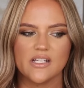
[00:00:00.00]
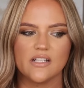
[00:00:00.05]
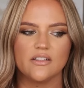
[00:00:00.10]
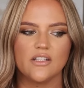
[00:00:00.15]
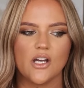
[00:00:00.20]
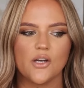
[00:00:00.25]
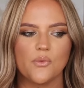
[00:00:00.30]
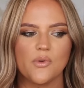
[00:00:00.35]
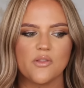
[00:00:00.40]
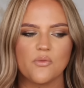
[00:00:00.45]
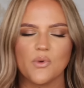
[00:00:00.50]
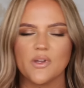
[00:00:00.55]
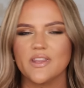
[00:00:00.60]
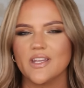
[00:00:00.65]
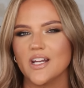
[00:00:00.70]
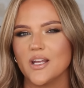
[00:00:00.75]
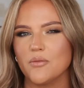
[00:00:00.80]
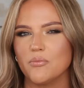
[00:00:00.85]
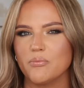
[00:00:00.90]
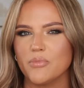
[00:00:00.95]
along with one
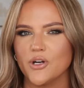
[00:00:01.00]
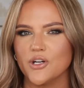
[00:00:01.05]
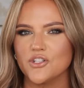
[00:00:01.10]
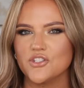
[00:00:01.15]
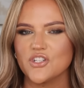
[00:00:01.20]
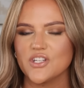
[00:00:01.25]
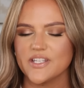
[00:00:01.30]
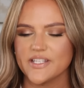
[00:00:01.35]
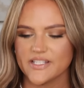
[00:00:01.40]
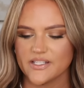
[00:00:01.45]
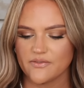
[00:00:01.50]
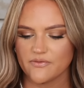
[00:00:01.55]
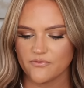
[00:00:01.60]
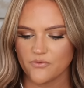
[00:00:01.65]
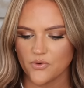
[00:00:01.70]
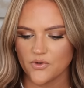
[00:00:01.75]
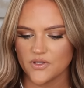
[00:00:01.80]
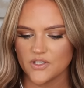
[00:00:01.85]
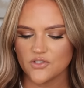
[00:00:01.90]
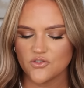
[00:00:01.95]
that I purchased
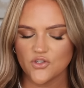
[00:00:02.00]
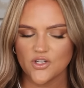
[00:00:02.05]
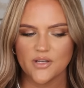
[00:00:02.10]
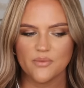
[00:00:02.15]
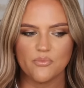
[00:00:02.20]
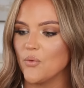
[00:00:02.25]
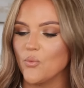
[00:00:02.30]
for the trip.